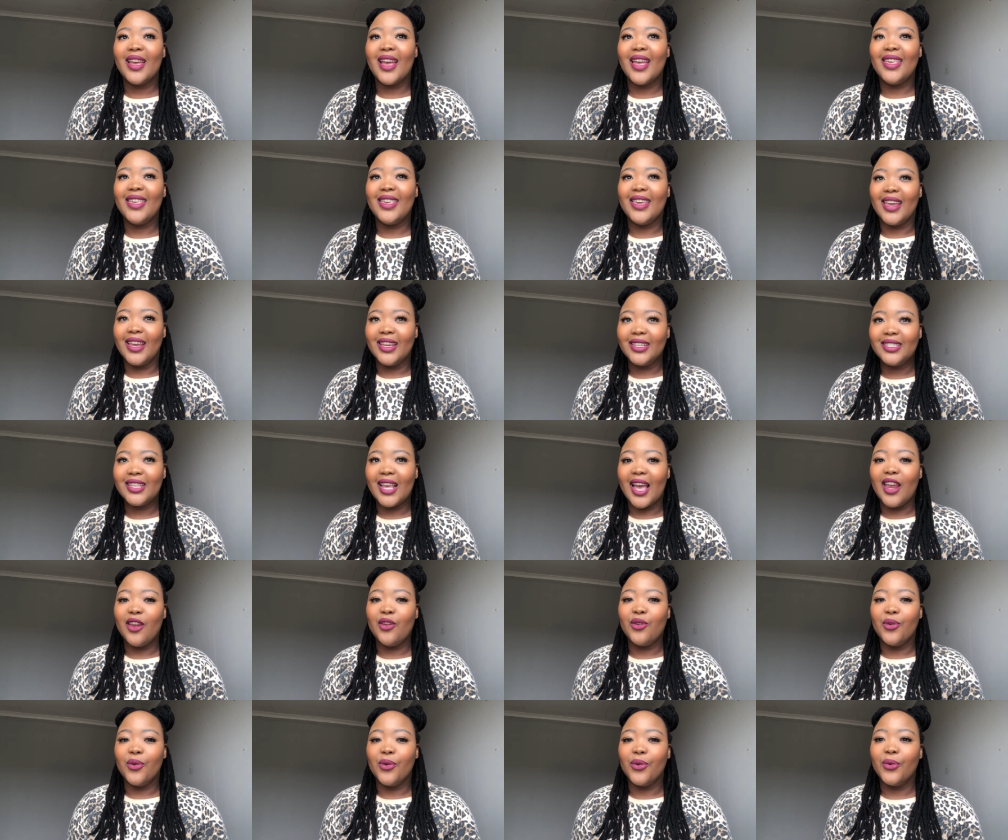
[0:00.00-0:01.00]
yes, I
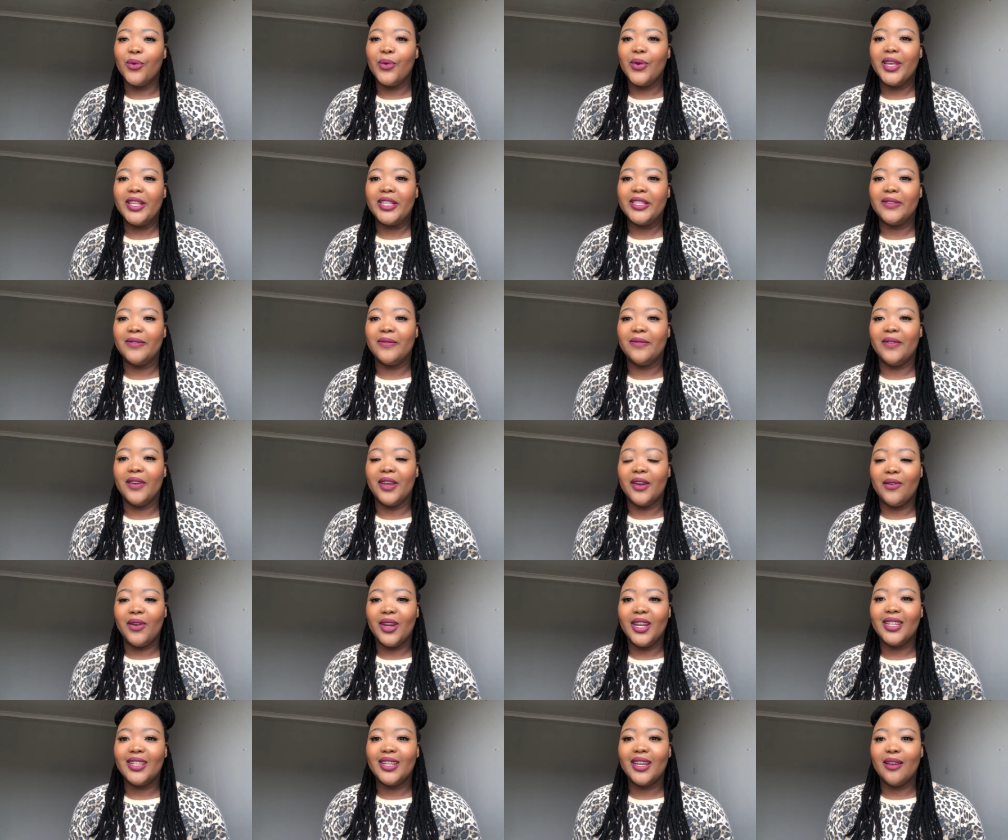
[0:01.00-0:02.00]
know it's
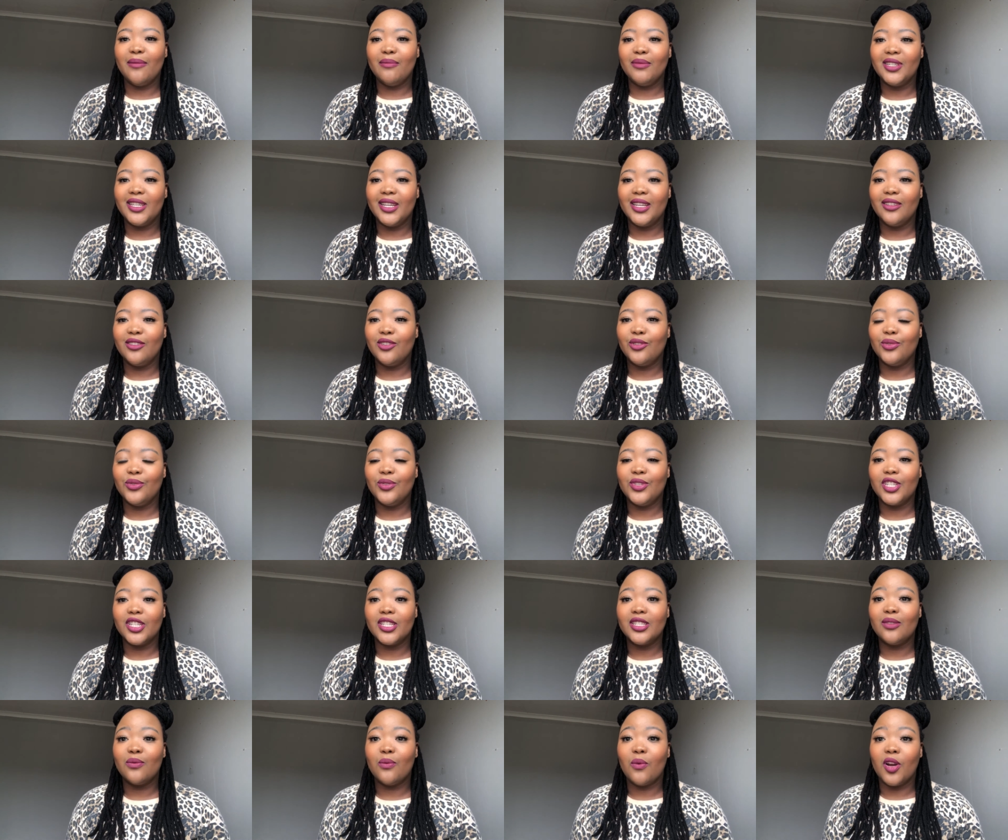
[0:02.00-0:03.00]
very tempting to
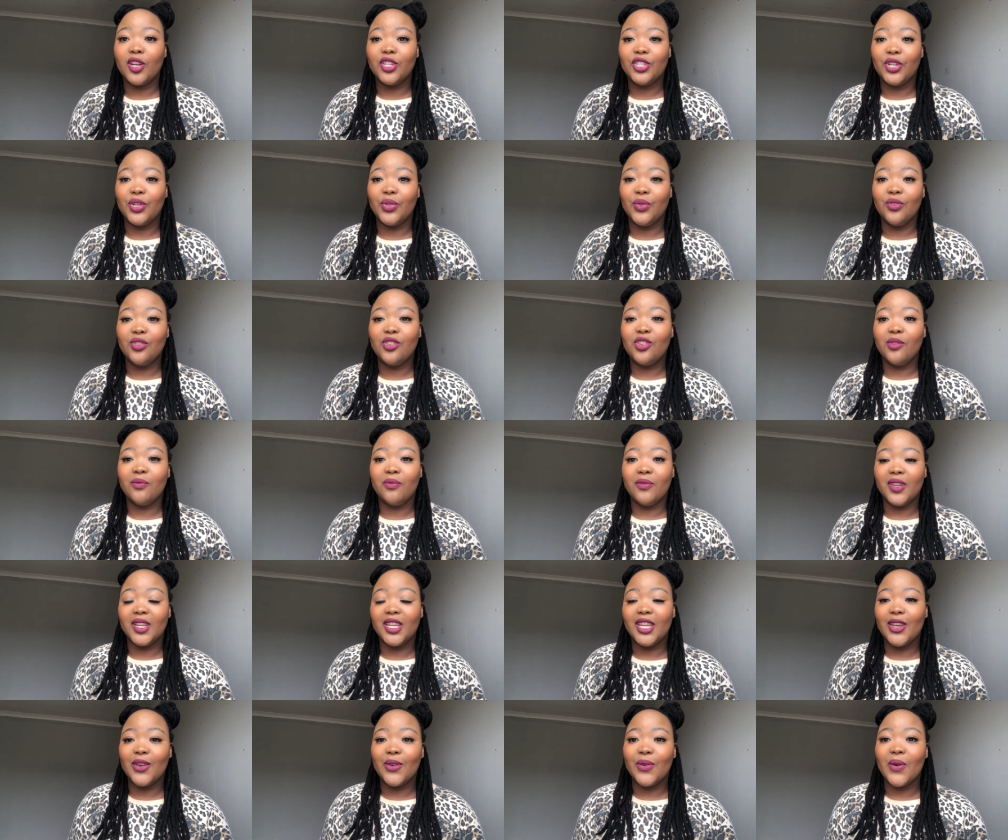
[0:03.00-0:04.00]
just watch a YouTube
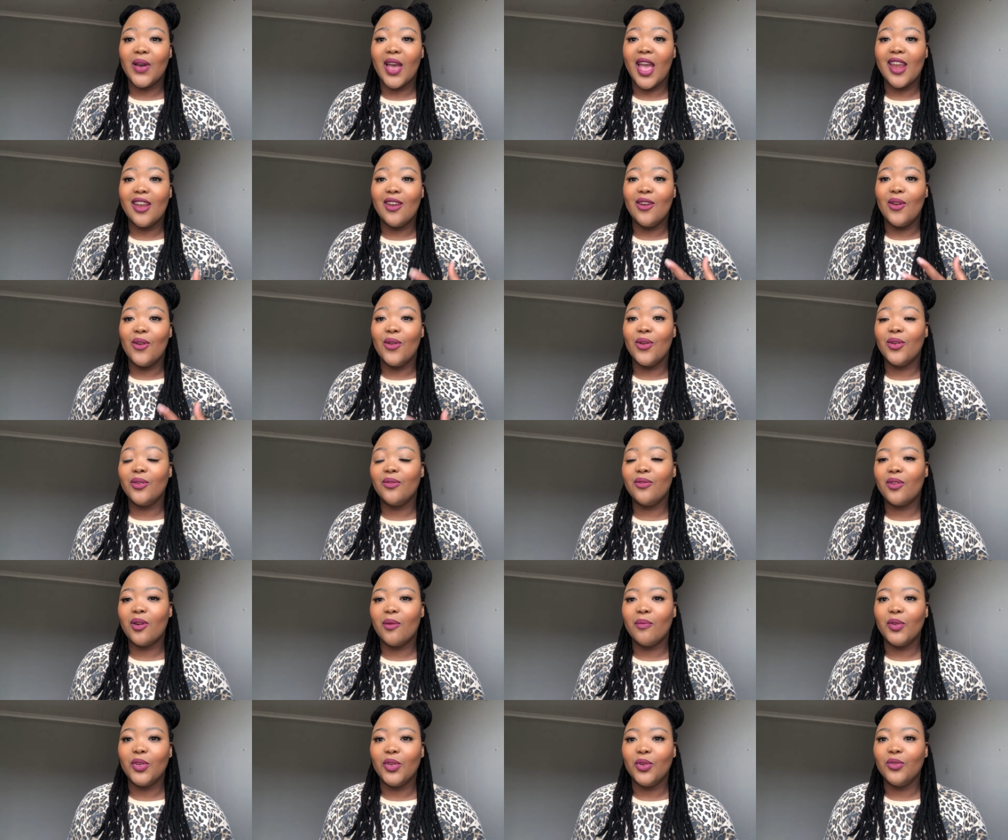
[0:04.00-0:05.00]
video and learn
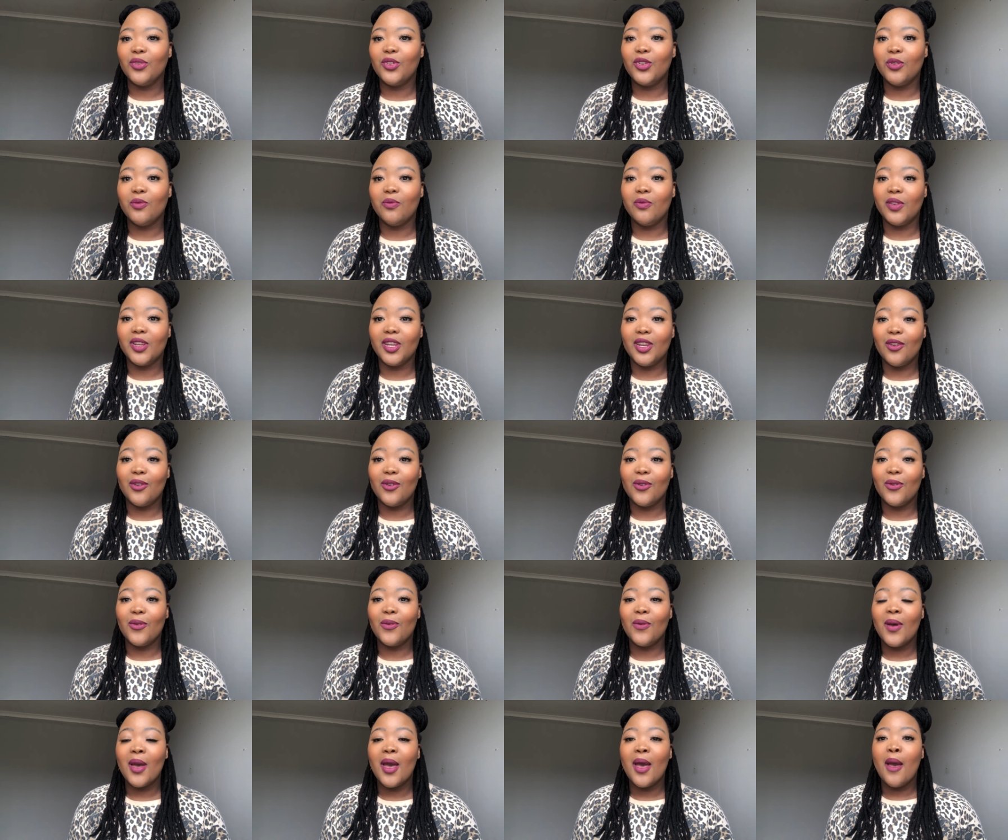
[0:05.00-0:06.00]
from a YouTube
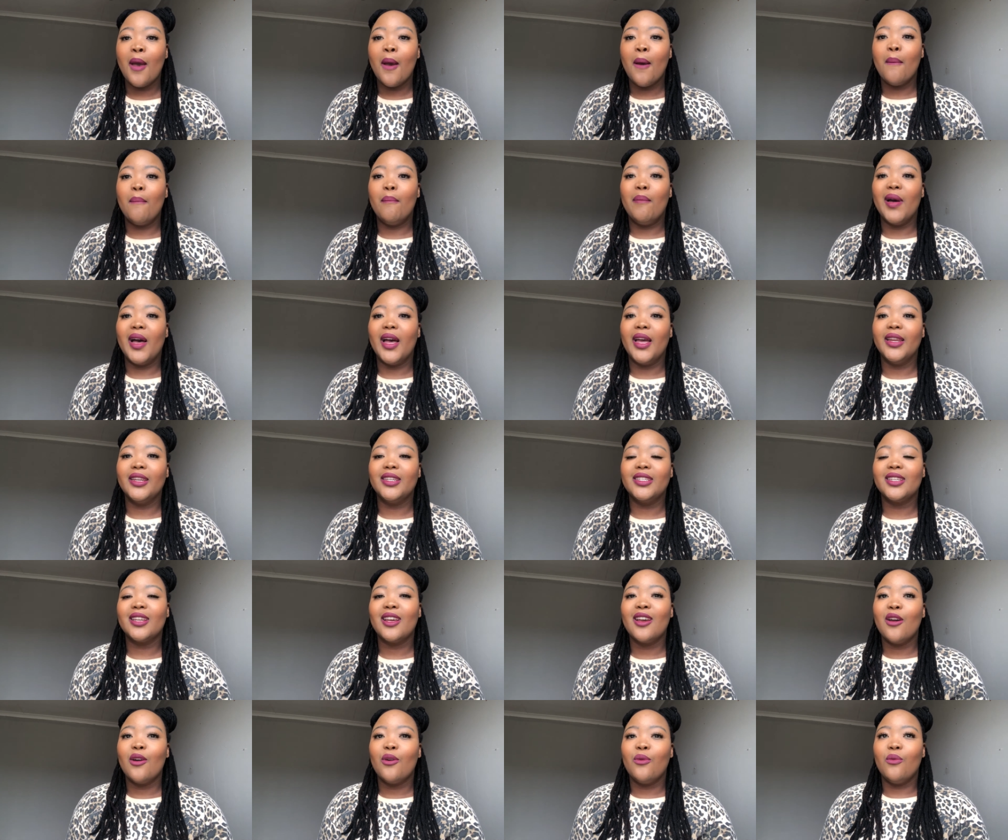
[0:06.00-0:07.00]
video, but
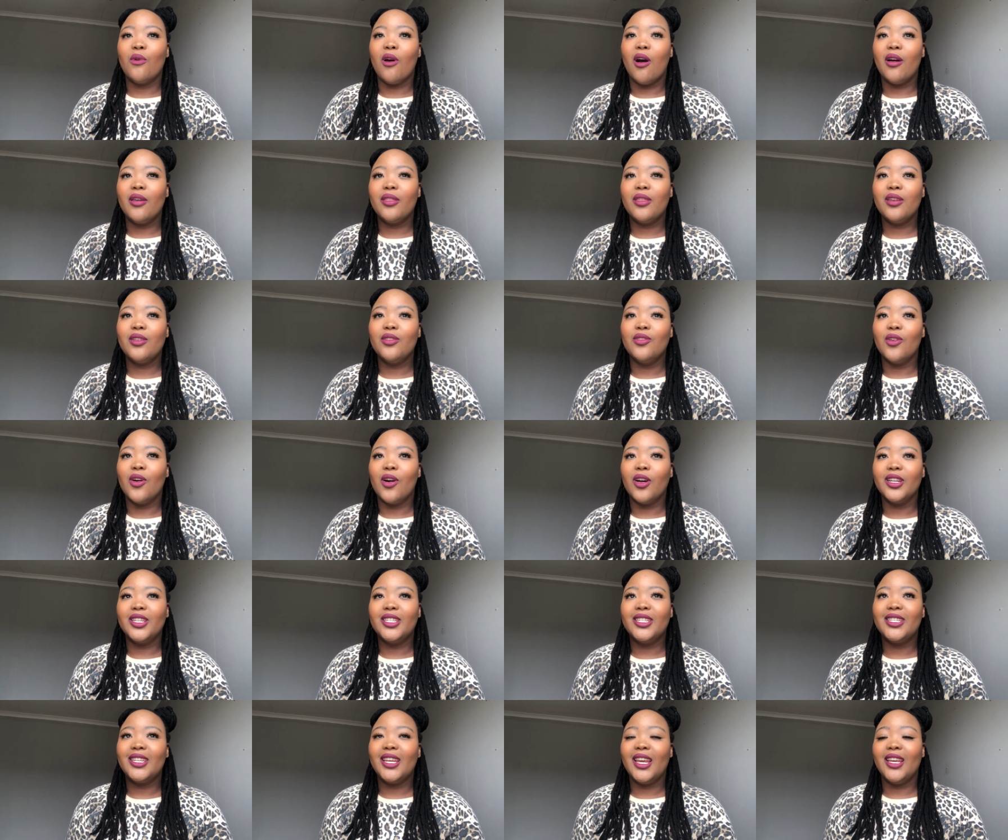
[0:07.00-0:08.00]
rather
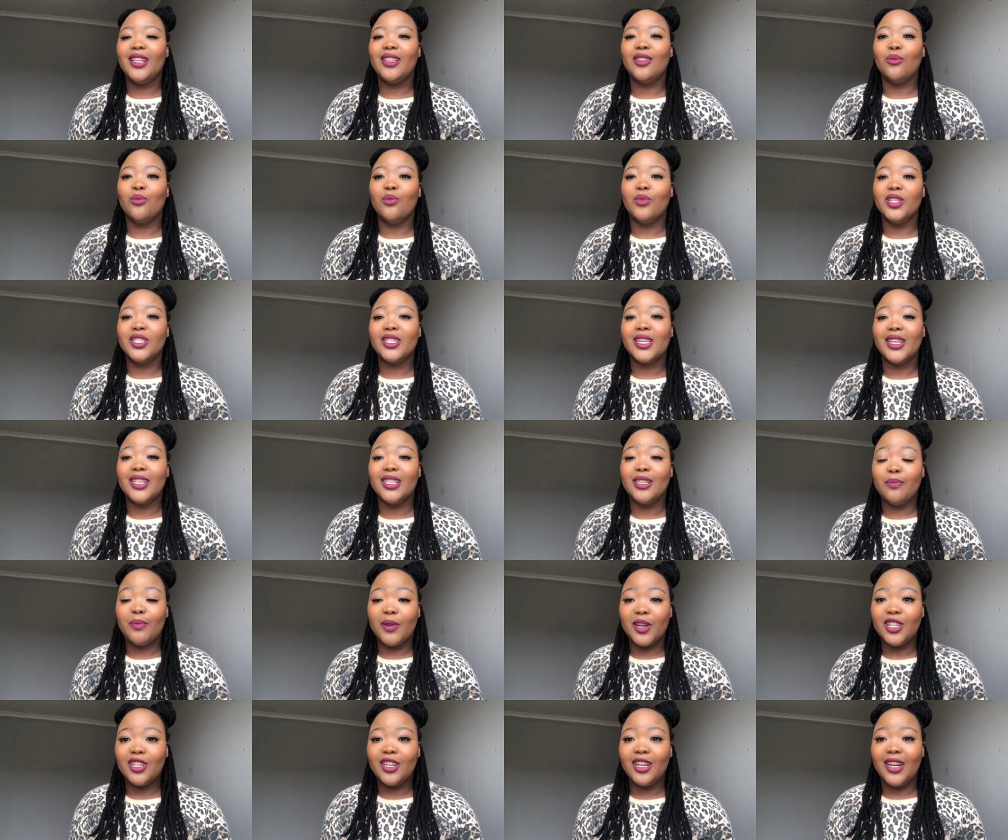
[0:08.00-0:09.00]
not take the risk,
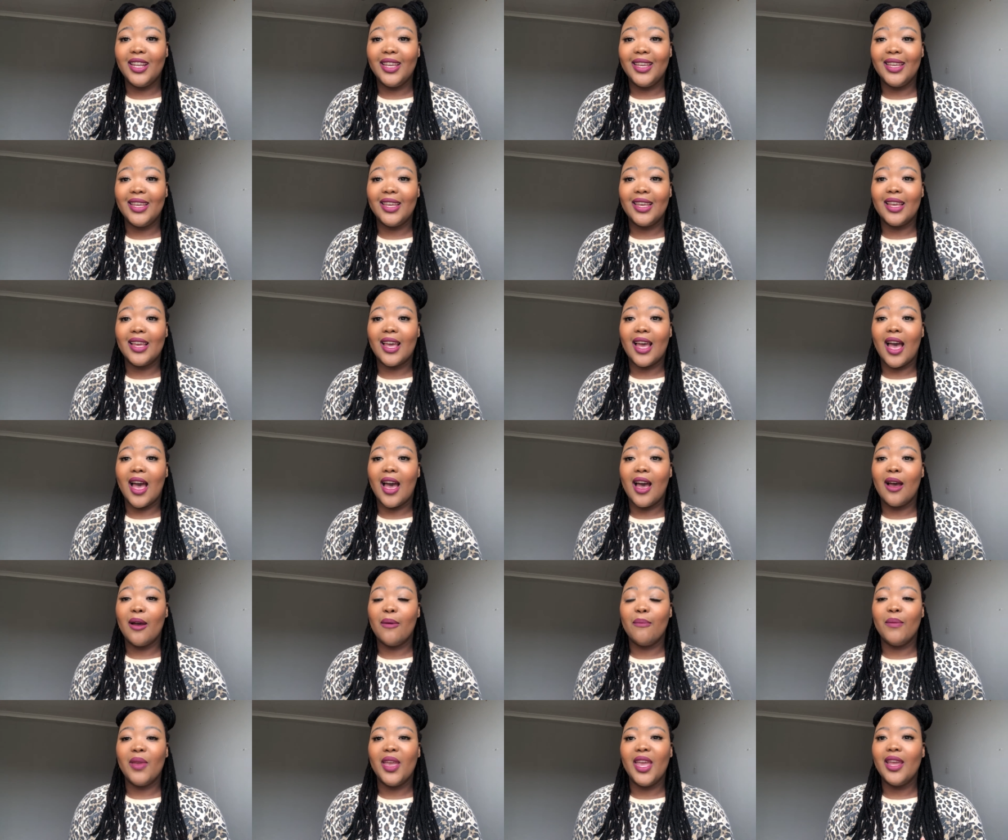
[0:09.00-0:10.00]
especially
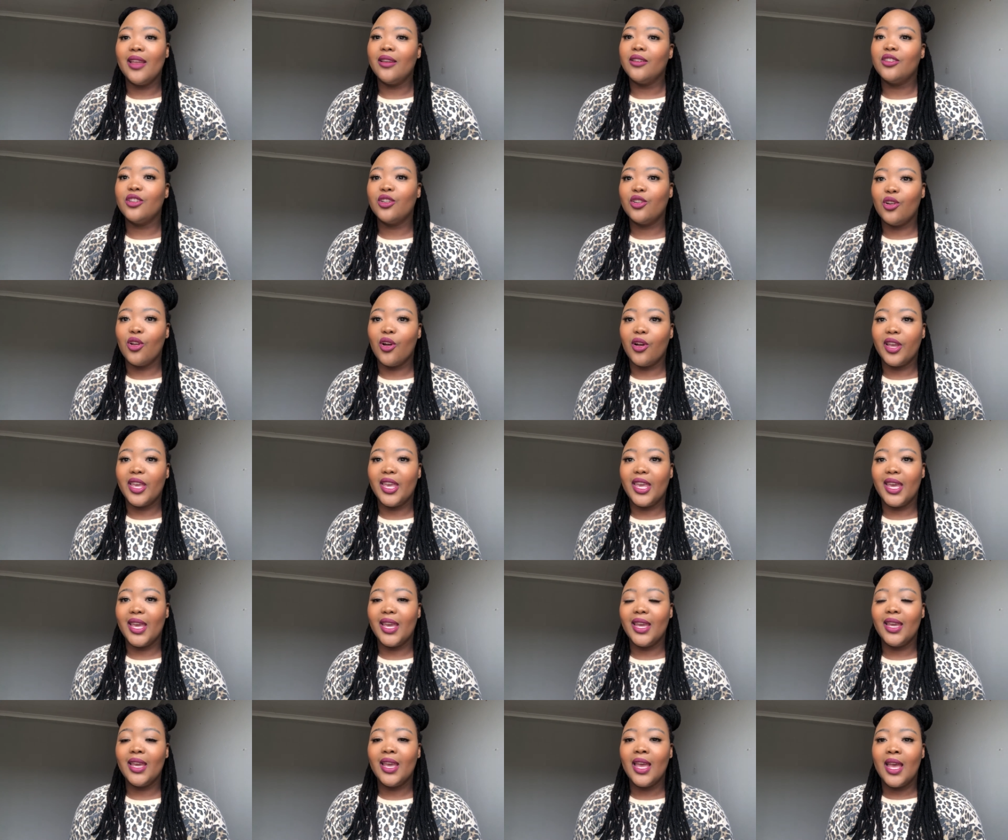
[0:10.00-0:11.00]

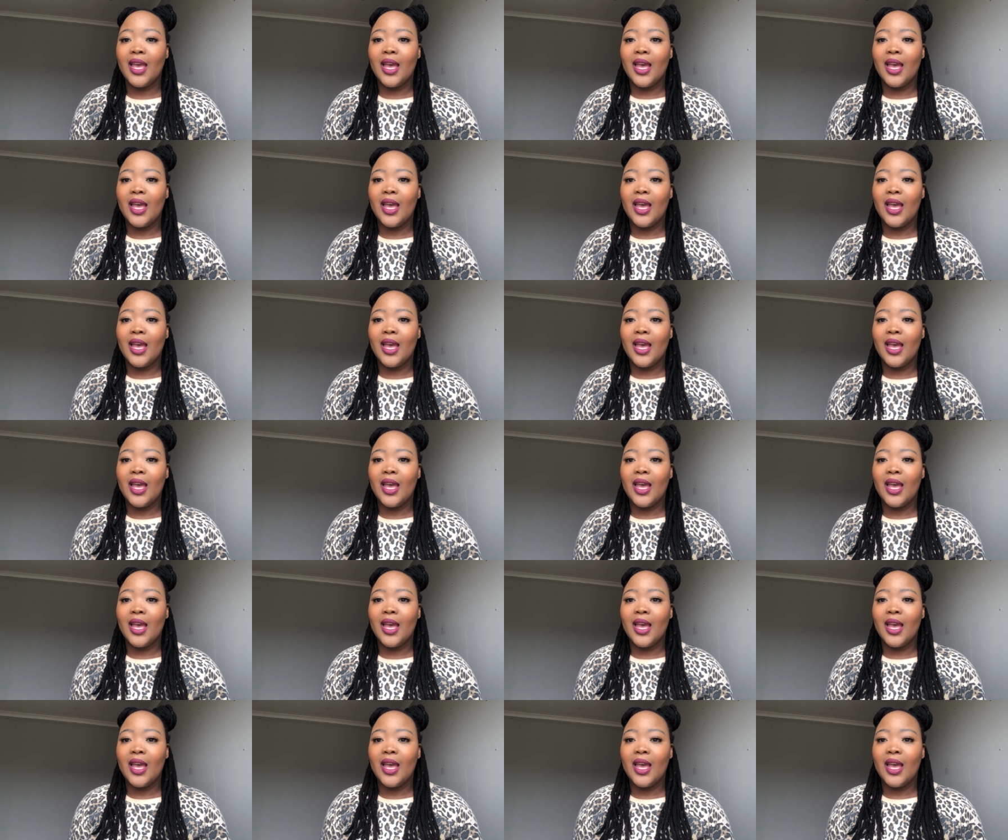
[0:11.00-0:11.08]
interlocking,